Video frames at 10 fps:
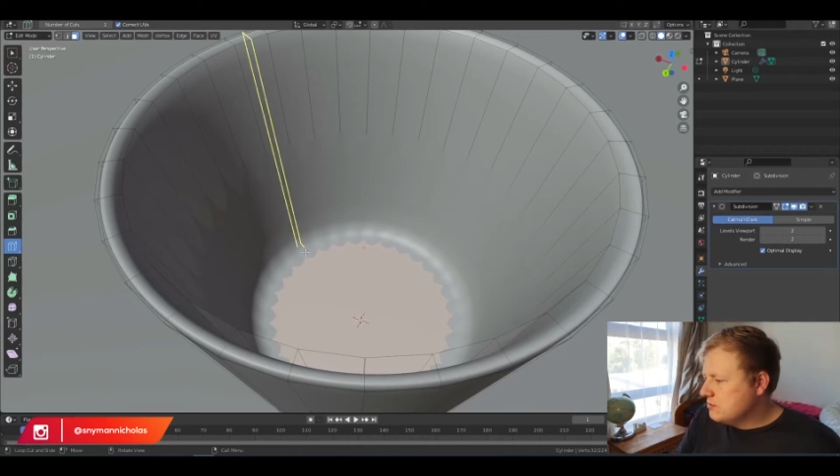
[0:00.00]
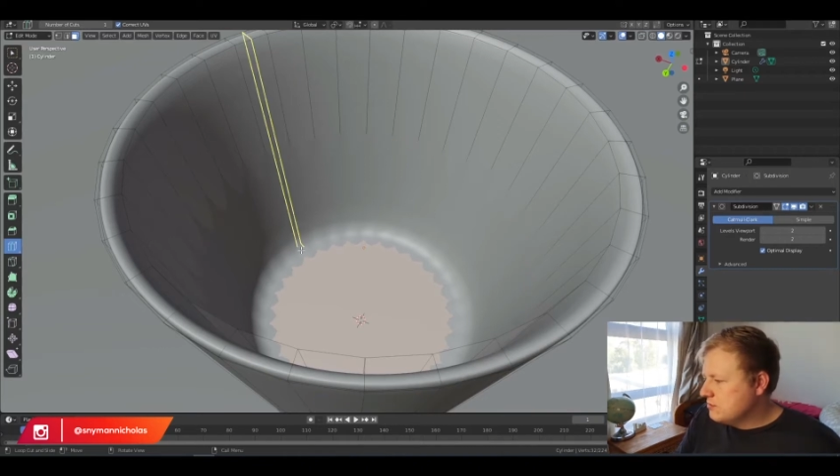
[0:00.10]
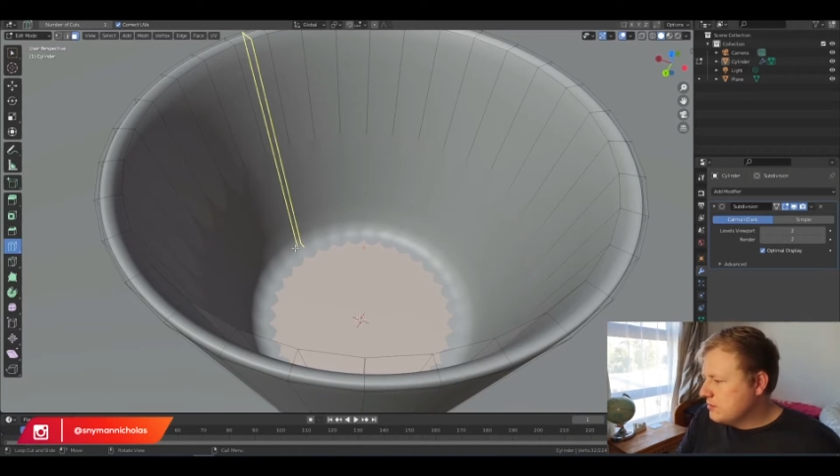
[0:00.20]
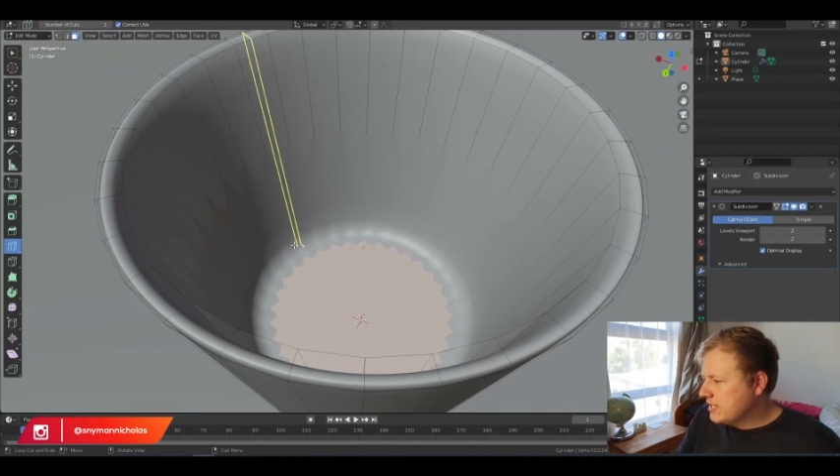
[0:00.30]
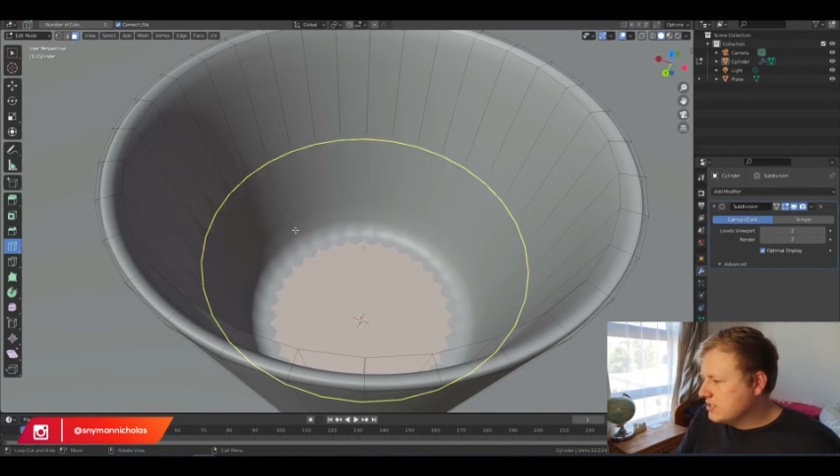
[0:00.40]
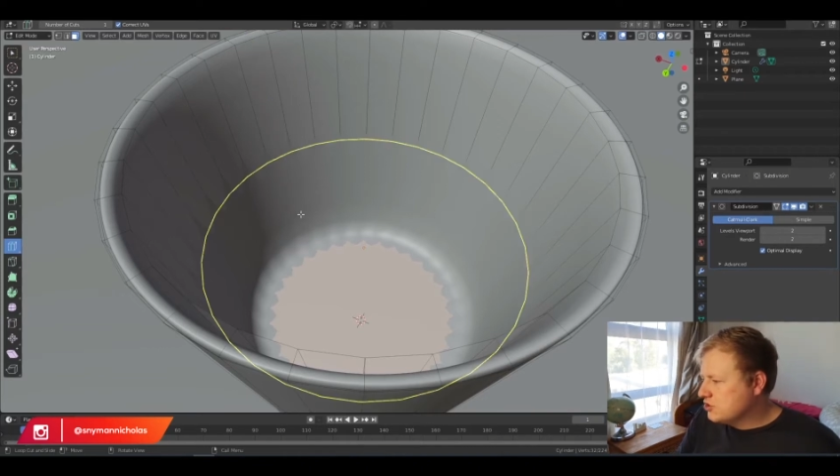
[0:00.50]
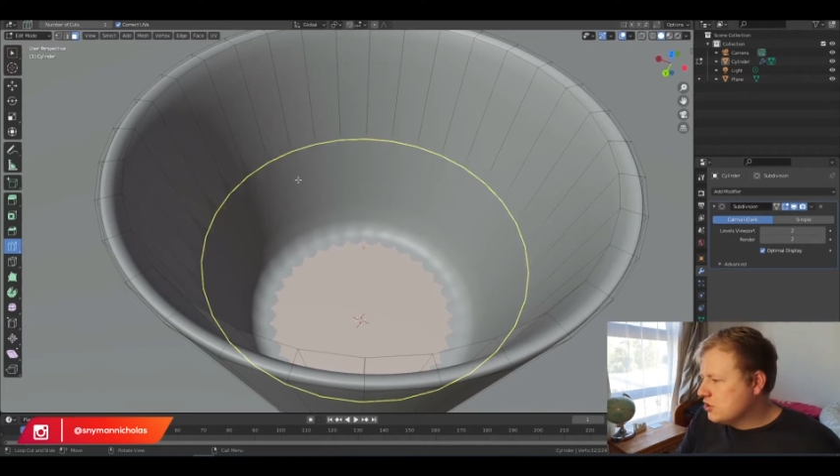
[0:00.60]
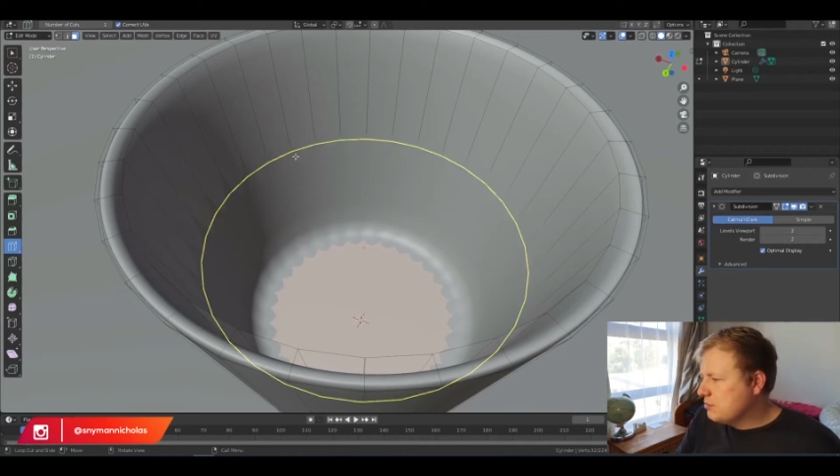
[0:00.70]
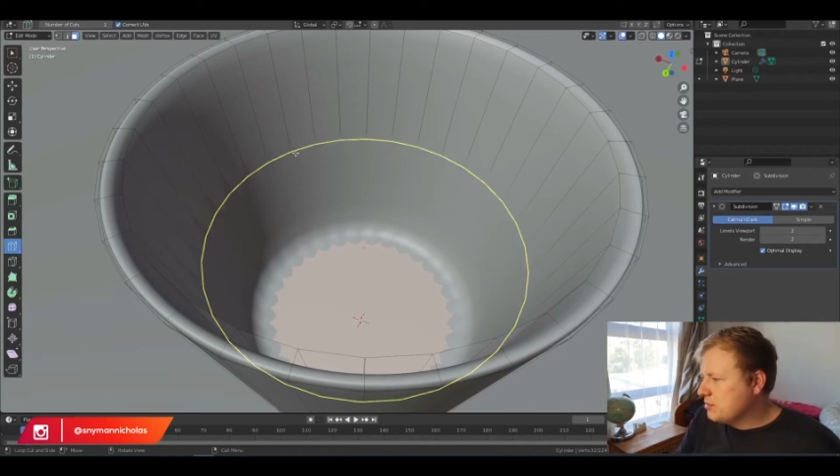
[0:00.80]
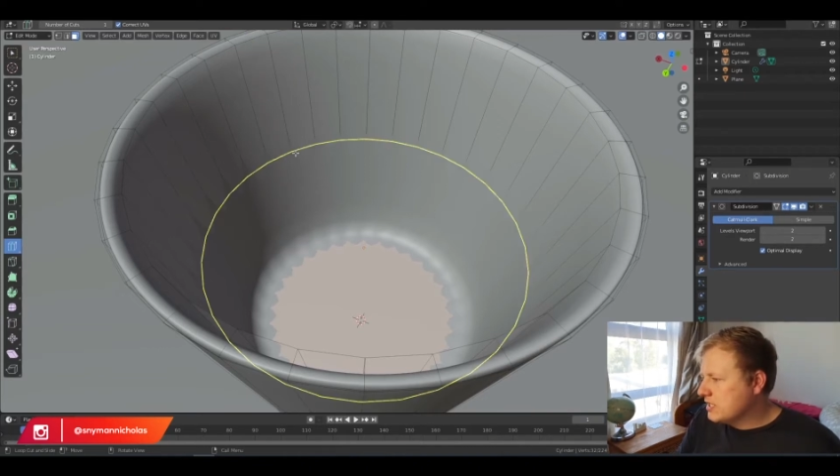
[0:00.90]
make a
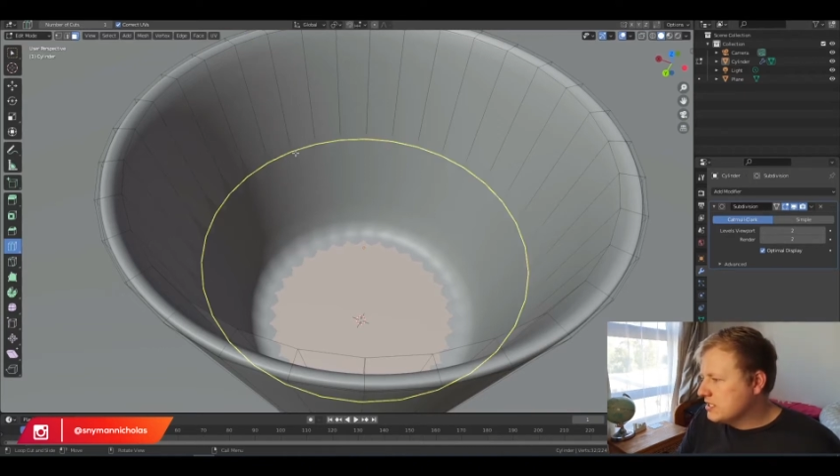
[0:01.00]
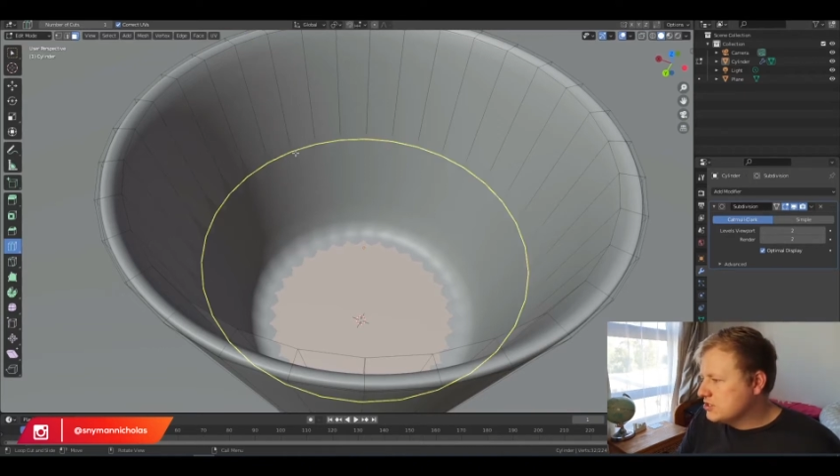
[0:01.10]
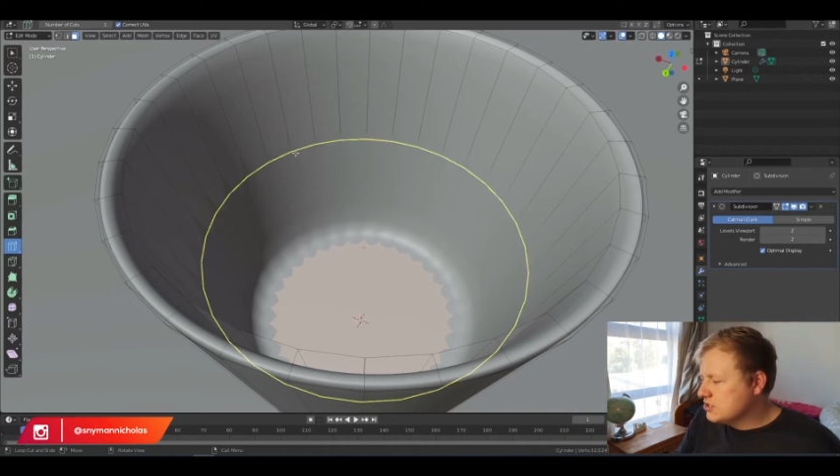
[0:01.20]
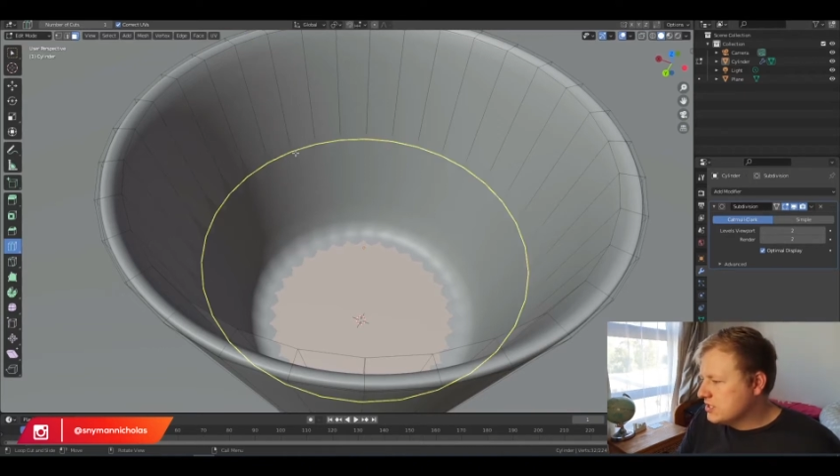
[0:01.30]
sharper edge,